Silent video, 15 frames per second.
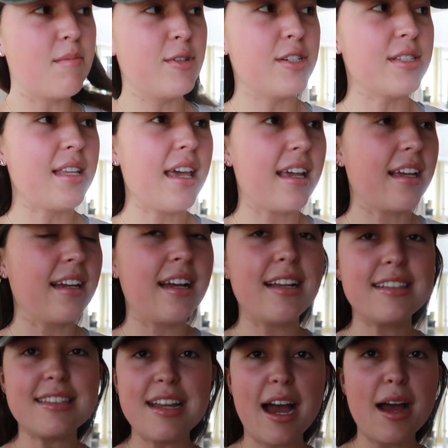I'm just like,
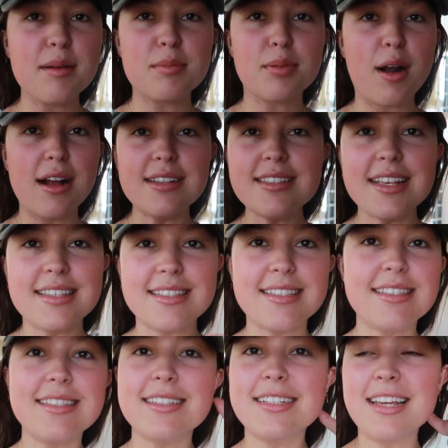it's not
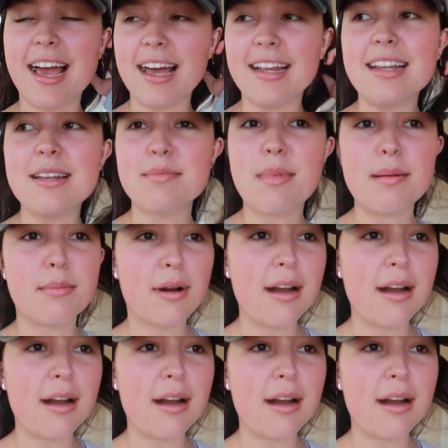processed yet in my